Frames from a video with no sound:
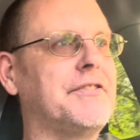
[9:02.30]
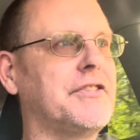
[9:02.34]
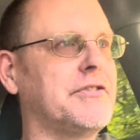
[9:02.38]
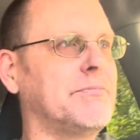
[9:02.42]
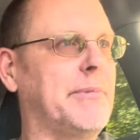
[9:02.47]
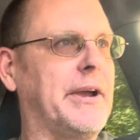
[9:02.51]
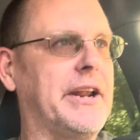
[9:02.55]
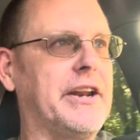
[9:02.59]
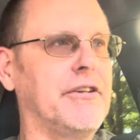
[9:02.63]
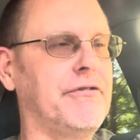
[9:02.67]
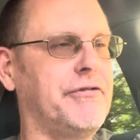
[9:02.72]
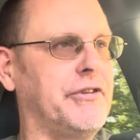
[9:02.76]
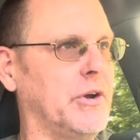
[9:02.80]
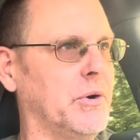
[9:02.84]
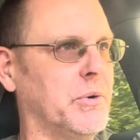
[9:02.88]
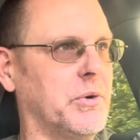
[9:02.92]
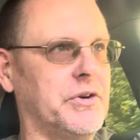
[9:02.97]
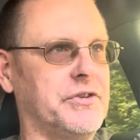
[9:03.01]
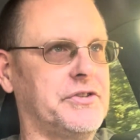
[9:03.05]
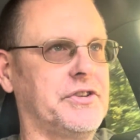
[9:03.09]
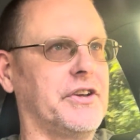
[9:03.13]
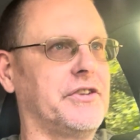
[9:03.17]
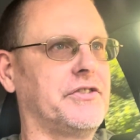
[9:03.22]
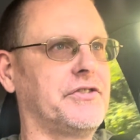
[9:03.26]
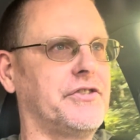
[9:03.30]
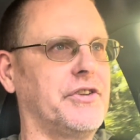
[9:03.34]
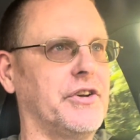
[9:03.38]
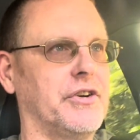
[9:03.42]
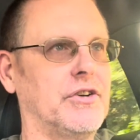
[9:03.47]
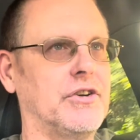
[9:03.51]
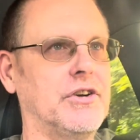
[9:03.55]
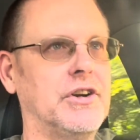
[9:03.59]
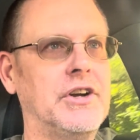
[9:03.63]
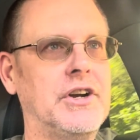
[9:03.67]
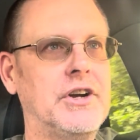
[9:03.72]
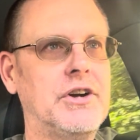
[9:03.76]
as many viewers as
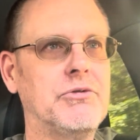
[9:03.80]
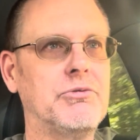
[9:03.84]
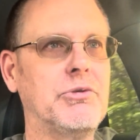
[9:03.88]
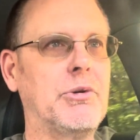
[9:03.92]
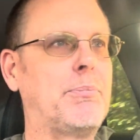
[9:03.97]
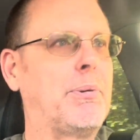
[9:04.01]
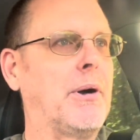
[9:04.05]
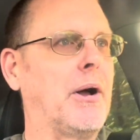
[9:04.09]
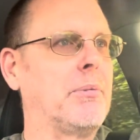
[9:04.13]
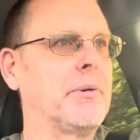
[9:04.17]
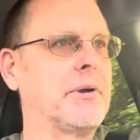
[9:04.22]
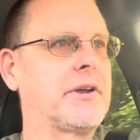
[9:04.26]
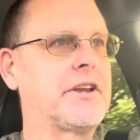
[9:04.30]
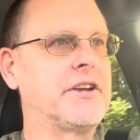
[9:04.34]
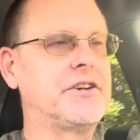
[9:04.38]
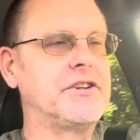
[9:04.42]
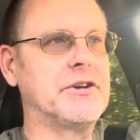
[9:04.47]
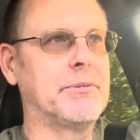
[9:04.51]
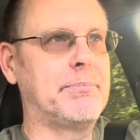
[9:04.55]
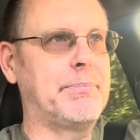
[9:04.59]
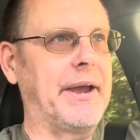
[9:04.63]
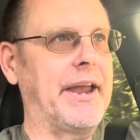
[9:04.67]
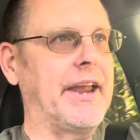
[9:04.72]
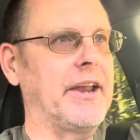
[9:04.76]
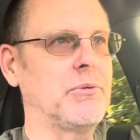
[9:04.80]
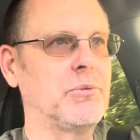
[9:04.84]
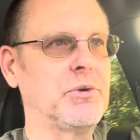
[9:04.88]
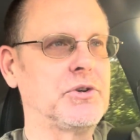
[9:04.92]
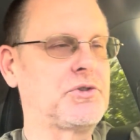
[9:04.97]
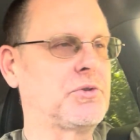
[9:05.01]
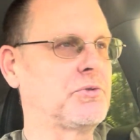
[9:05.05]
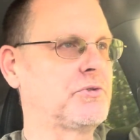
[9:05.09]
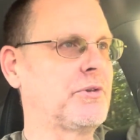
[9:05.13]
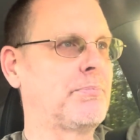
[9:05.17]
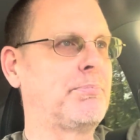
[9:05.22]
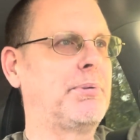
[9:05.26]
the Republican debate,
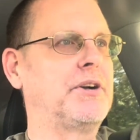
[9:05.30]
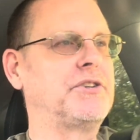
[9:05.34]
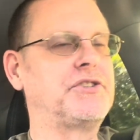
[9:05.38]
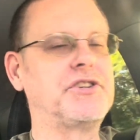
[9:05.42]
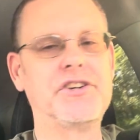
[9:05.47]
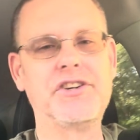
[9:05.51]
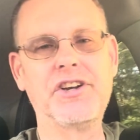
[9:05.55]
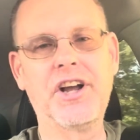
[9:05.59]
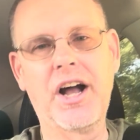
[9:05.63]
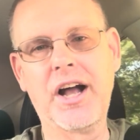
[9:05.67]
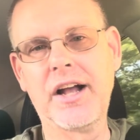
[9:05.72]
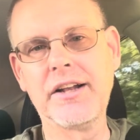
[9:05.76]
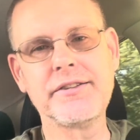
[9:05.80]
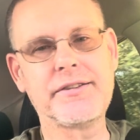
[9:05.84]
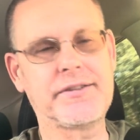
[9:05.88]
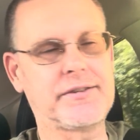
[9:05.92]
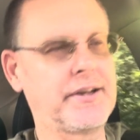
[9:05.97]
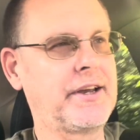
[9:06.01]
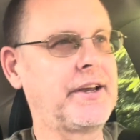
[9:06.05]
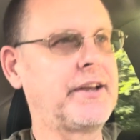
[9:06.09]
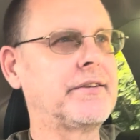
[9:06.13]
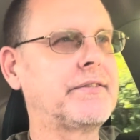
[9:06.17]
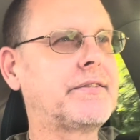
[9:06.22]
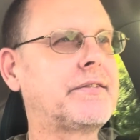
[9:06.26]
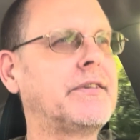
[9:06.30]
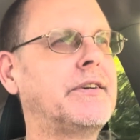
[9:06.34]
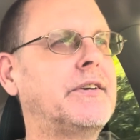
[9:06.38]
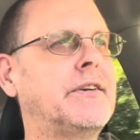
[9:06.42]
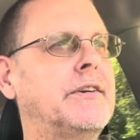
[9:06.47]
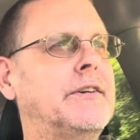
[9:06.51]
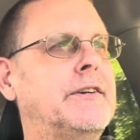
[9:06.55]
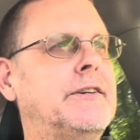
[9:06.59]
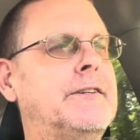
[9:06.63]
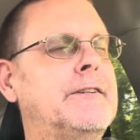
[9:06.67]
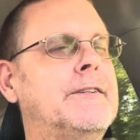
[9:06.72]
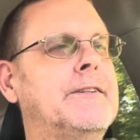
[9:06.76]
which was a bunch of nonsense,
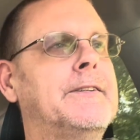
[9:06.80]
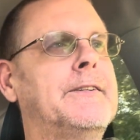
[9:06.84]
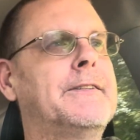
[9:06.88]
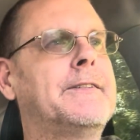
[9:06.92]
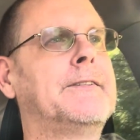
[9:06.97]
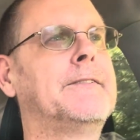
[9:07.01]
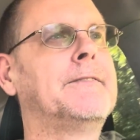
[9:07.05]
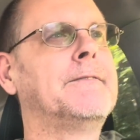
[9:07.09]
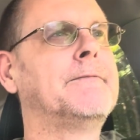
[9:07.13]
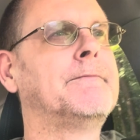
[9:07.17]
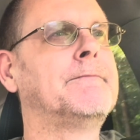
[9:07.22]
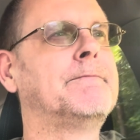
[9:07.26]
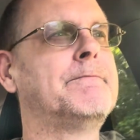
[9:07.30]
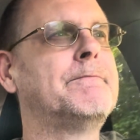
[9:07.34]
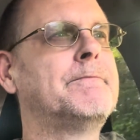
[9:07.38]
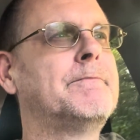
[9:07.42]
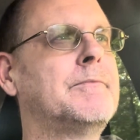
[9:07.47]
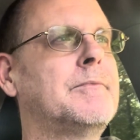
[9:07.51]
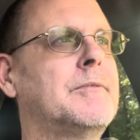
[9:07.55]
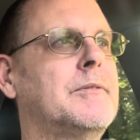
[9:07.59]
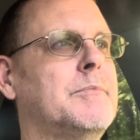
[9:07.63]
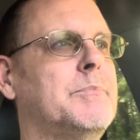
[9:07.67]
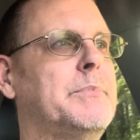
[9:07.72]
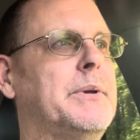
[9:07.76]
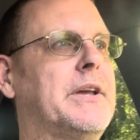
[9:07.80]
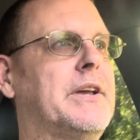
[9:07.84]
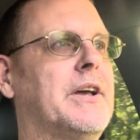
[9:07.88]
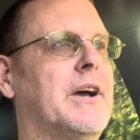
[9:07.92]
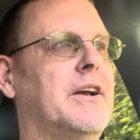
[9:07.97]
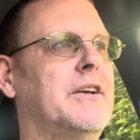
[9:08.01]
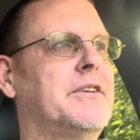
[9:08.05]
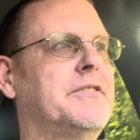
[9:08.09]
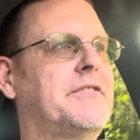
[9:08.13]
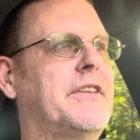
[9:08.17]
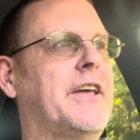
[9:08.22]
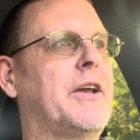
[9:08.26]

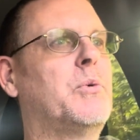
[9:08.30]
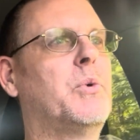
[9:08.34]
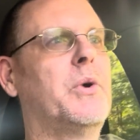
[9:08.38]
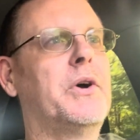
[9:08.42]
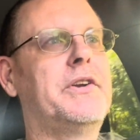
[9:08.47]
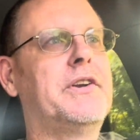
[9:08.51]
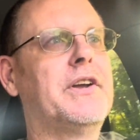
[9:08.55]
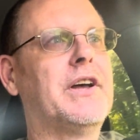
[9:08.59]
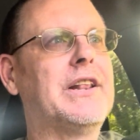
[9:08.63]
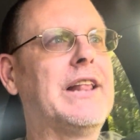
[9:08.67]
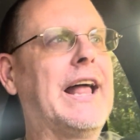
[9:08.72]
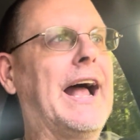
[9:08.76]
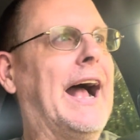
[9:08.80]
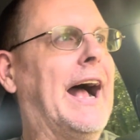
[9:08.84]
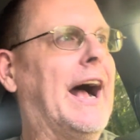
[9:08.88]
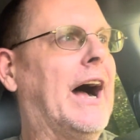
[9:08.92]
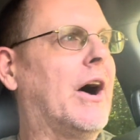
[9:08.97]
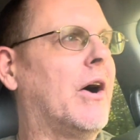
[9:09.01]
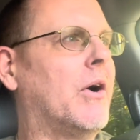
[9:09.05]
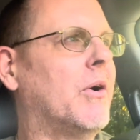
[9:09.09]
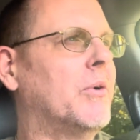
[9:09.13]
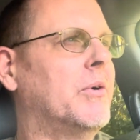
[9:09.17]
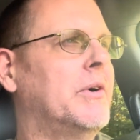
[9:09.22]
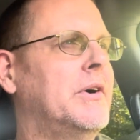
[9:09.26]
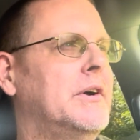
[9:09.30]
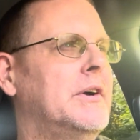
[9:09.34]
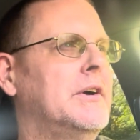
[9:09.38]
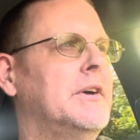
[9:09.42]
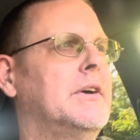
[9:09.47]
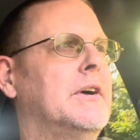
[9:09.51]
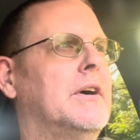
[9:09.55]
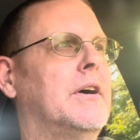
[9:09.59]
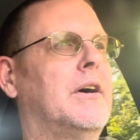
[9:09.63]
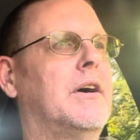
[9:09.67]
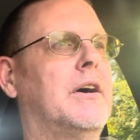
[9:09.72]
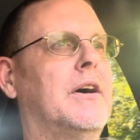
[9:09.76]
because they wouldn't allow
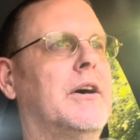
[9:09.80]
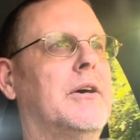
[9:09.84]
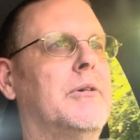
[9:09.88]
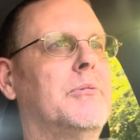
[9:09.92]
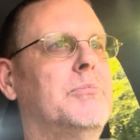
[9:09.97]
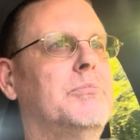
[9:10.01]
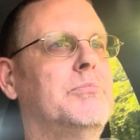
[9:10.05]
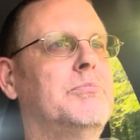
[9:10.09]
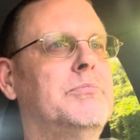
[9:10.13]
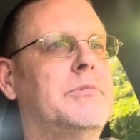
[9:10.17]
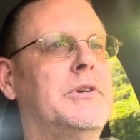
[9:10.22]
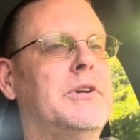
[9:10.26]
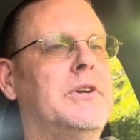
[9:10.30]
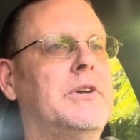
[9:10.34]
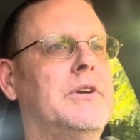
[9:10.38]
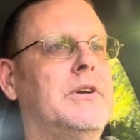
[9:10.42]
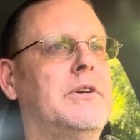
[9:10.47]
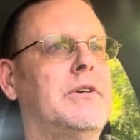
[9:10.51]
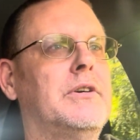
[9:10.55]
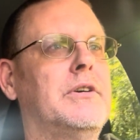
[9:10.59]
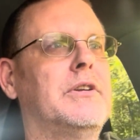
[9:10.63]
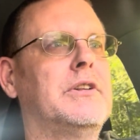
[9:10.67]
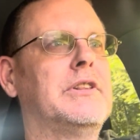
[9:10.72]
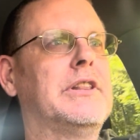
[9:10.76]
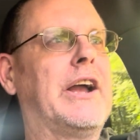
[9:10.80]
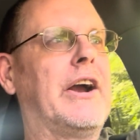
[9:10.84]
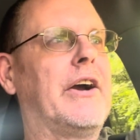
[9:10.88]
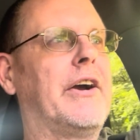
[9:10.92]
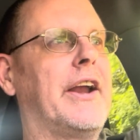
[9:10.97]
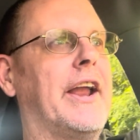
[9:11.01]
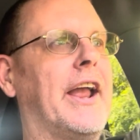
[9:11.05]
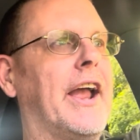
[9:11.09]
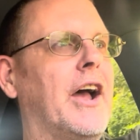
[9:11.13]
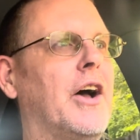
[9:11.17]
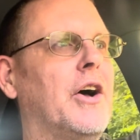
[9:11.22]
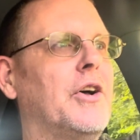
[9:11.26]

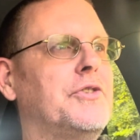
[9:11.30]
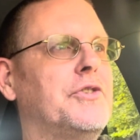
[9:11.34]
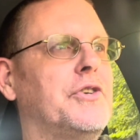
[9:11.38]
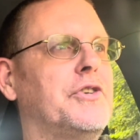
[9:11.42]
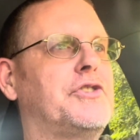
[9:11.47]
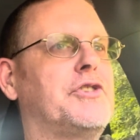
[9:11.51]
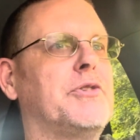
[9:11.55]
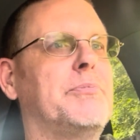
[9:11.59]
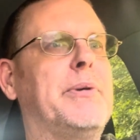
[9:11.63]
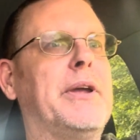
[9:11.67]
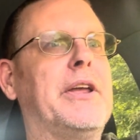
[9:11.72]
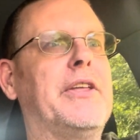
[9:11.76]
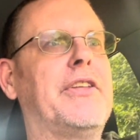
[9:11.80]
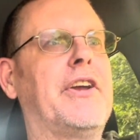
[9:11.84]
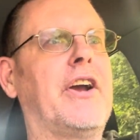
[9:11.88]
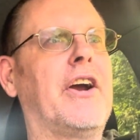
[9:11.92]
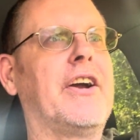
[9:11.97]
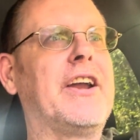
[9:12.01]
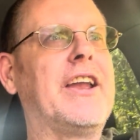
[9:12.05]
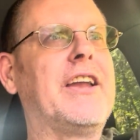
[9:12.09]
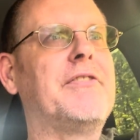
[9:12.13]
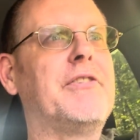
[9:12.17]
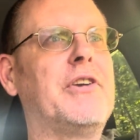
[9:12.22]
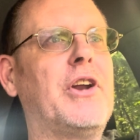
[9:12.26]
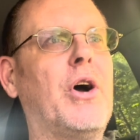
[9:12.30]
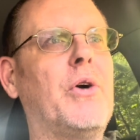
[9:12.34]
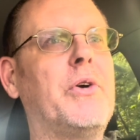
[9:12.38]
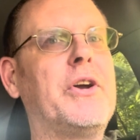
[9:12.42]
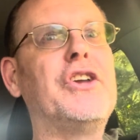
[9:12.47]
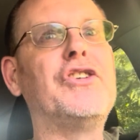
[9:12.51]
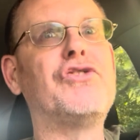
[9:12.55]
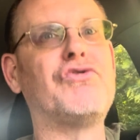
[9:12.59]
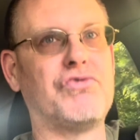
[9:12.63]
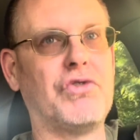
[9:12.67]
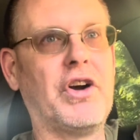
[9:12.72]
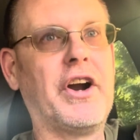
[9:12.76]
Larry Elder to be there, even though
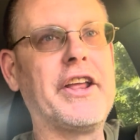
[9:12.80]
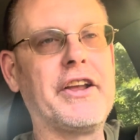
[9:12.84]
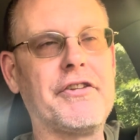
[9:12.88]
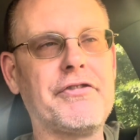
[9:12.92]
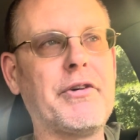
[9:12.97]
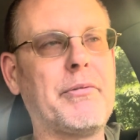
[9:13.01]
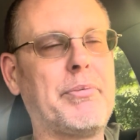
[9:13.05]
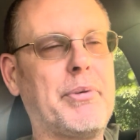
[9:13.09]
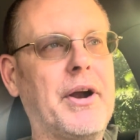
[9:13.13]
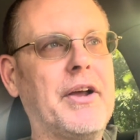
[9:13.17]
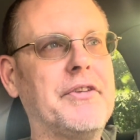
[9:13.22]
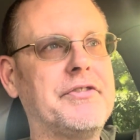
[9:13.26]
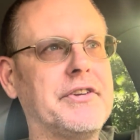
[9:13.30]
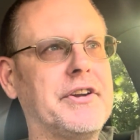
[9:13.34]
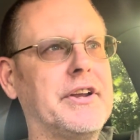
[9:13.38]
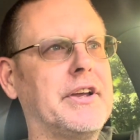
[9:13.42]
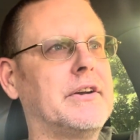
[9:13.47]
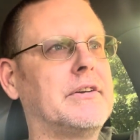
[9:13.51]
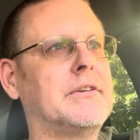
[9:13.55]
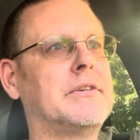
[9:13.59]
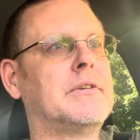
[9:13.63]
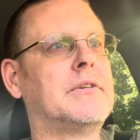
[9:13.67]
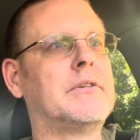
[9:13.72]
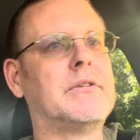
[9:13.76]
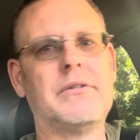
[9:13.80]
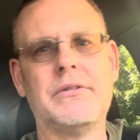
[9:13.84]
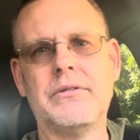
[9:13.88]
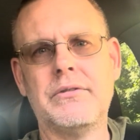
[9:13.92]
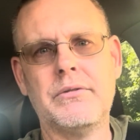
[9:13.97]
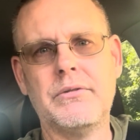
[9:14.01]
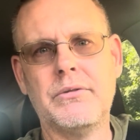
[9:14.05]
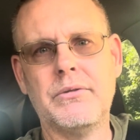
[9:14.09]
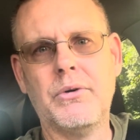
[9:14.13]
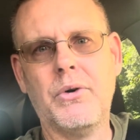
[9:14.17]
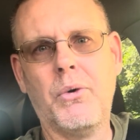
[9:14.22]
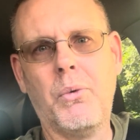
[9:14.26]
he's running for president.
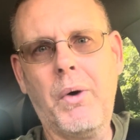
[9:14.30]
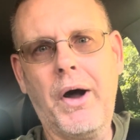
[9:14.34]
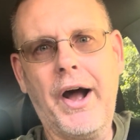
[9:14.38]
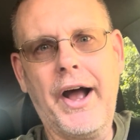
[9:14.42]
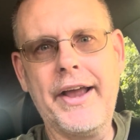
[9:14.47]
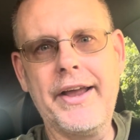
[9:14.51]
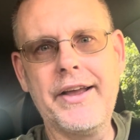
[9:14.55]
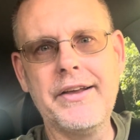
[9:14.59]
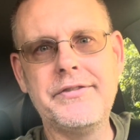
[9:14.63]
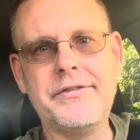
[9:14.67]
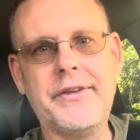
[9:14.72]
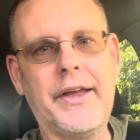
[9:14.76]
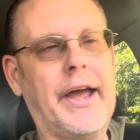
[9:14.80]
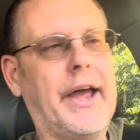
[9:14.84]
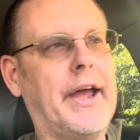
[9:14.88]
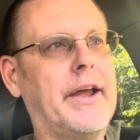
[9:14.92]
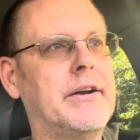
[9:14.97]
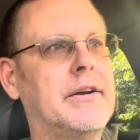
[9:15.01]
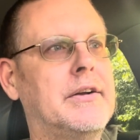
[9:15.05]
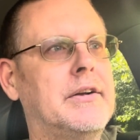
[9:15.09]
Well, why is that?